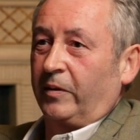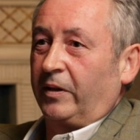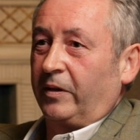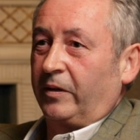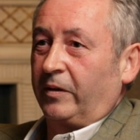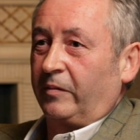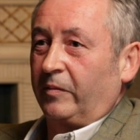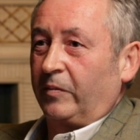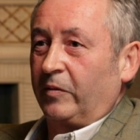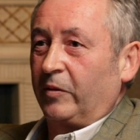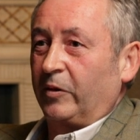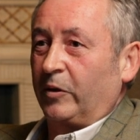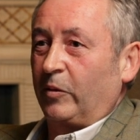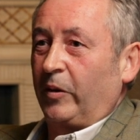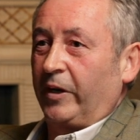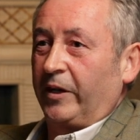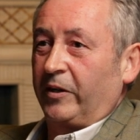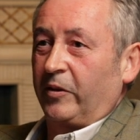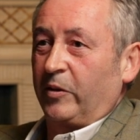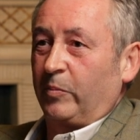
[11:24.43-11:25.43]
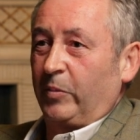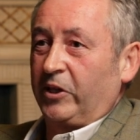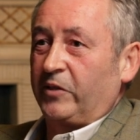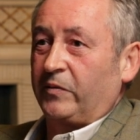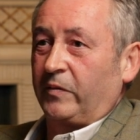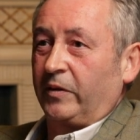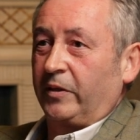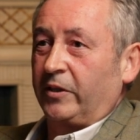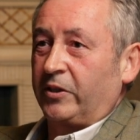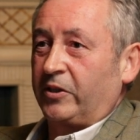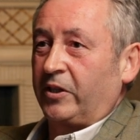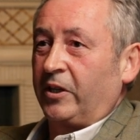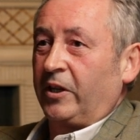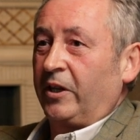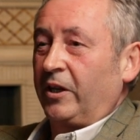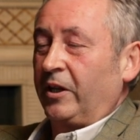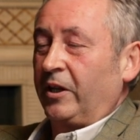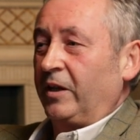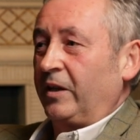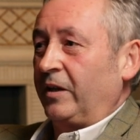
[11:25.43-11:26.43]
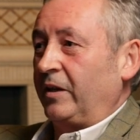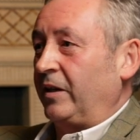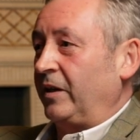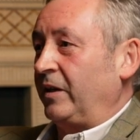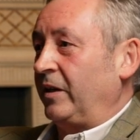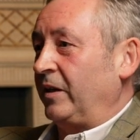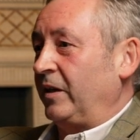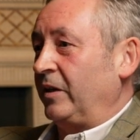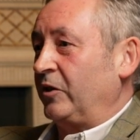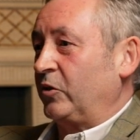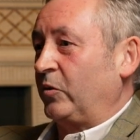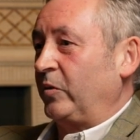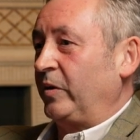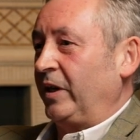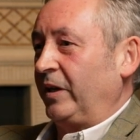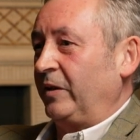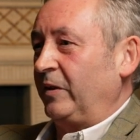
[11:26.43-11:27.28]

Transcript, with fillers: uh, the quiet, and the peacefulness uh, is great.